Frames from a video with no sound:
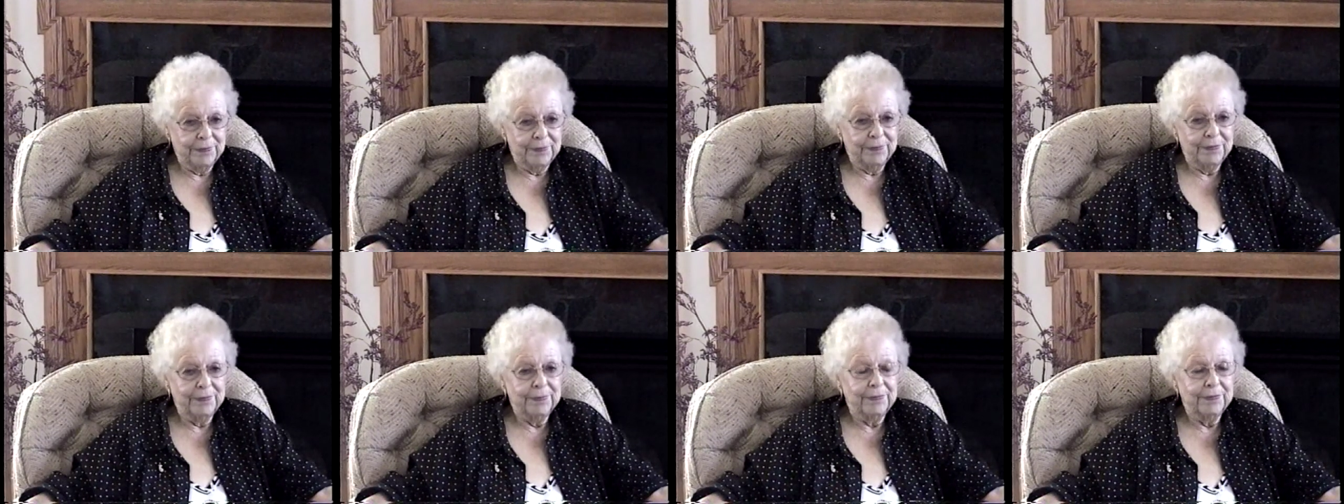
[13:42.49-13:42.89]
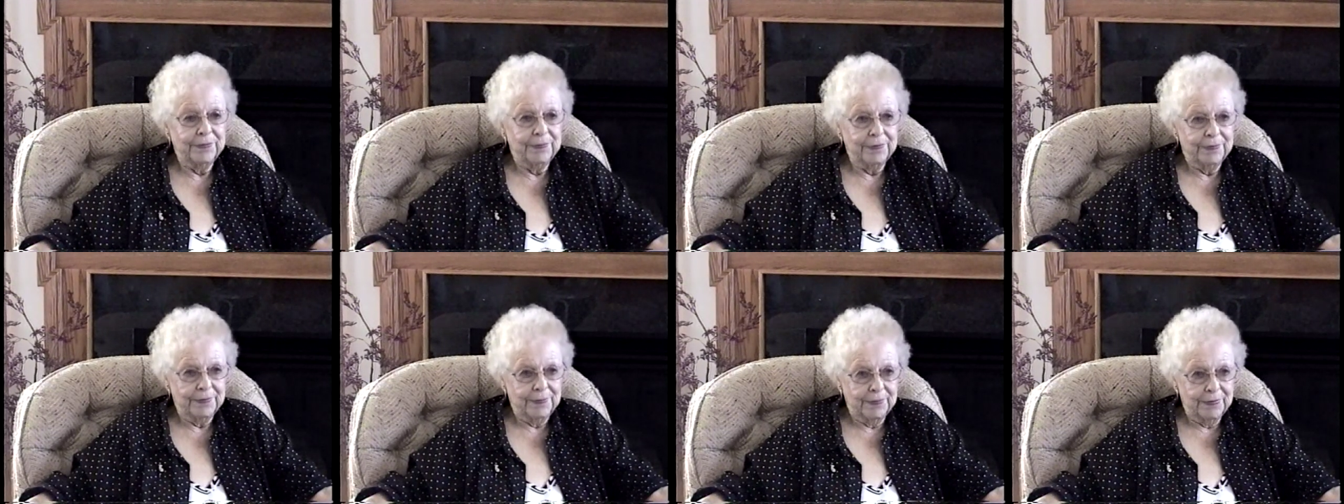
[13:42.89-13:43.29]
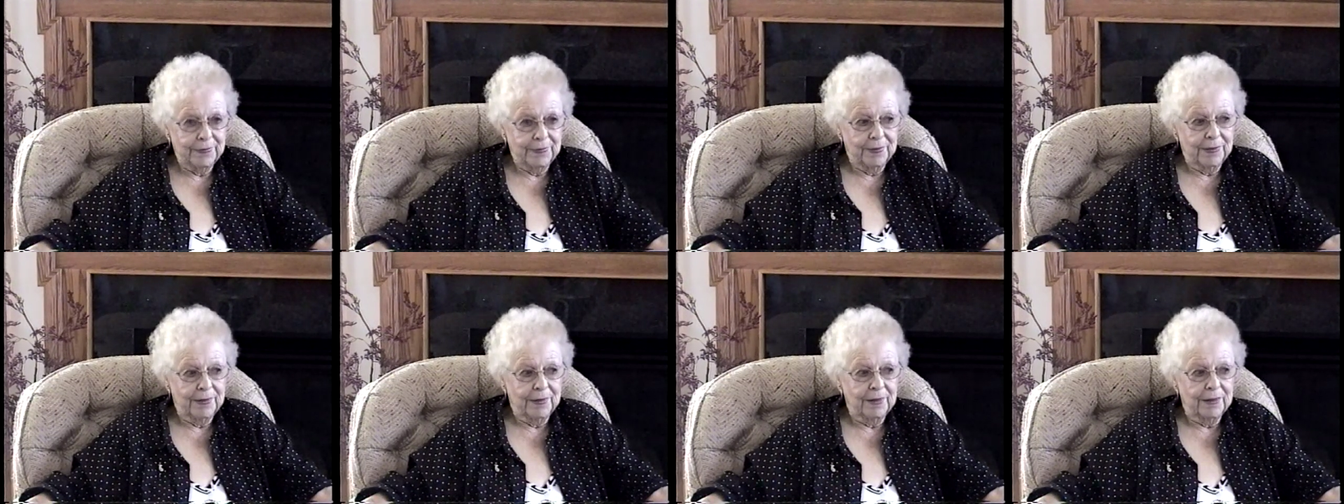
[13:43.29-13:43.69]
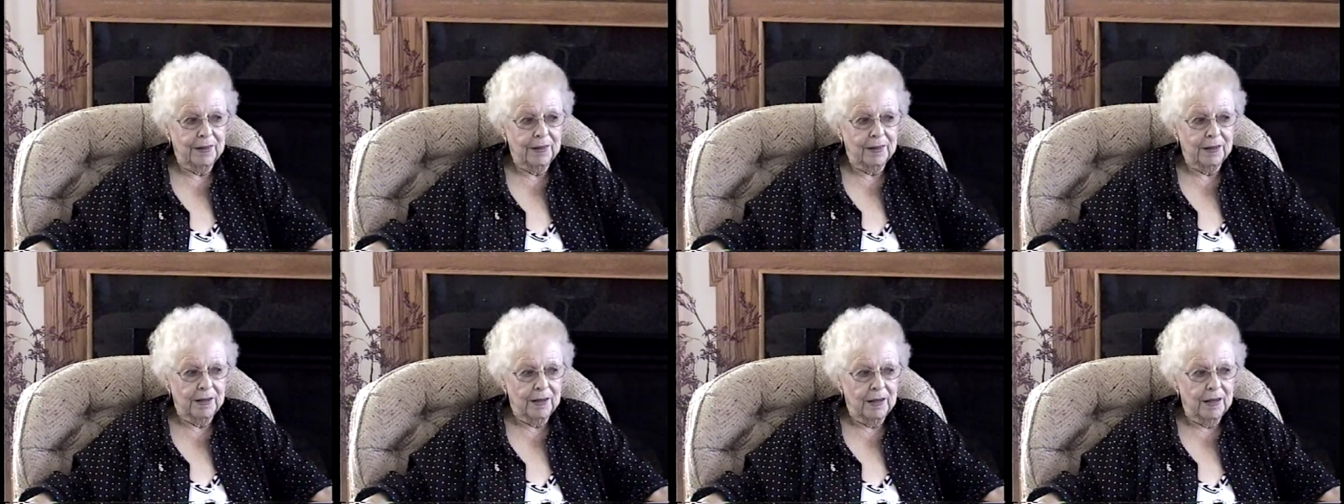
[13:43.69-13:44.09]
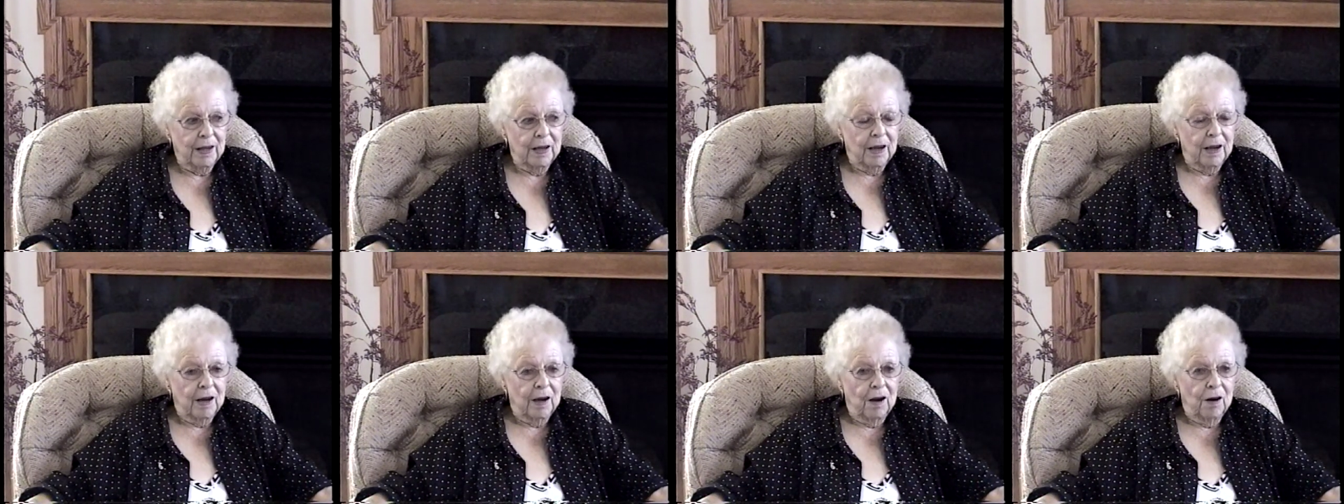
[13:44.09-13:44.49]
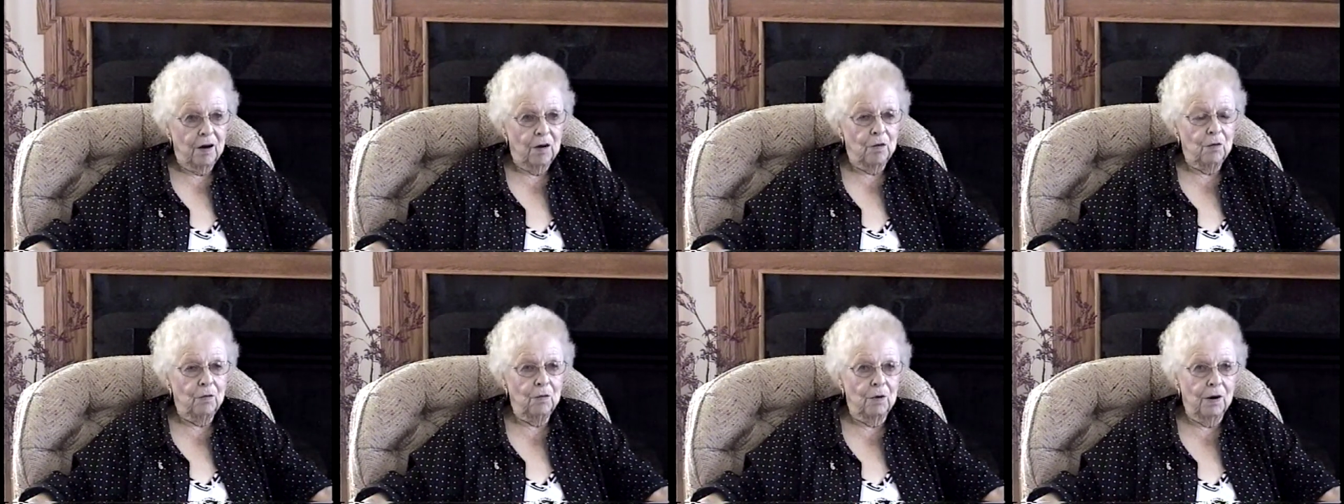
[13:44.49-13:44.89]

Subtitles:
And where did you guys move to? Or where did you